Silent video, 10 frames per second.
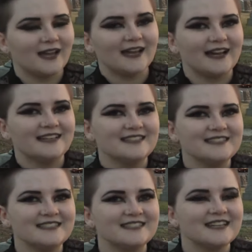
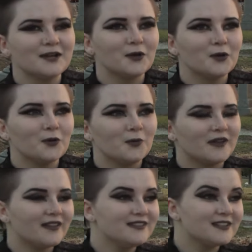And we
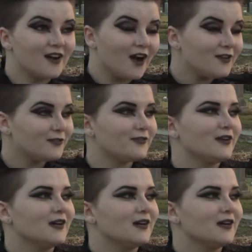cleaned it off